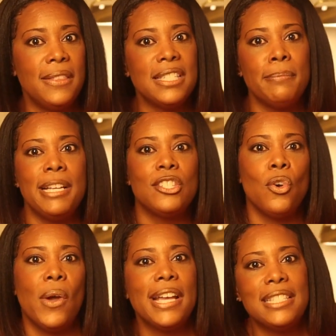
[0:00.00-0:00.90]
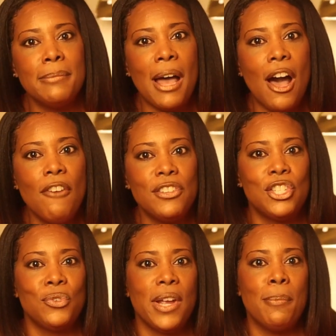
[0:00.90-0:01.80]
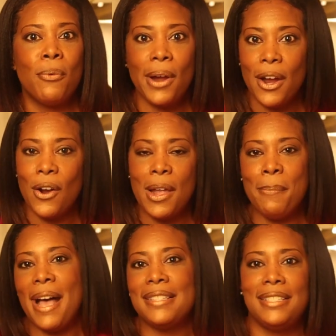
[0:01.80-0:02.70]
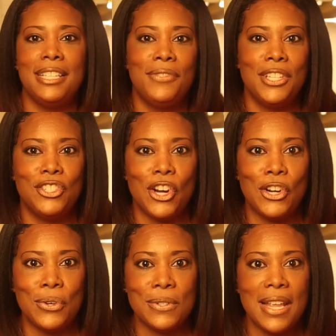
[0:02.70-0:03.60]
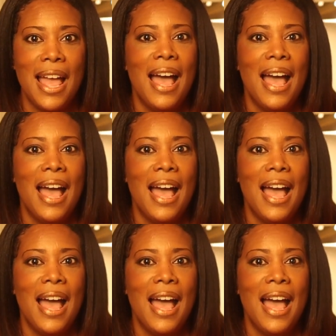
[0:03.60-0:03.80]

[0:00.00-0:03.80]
this means going into my office to create prayer and positivity journals.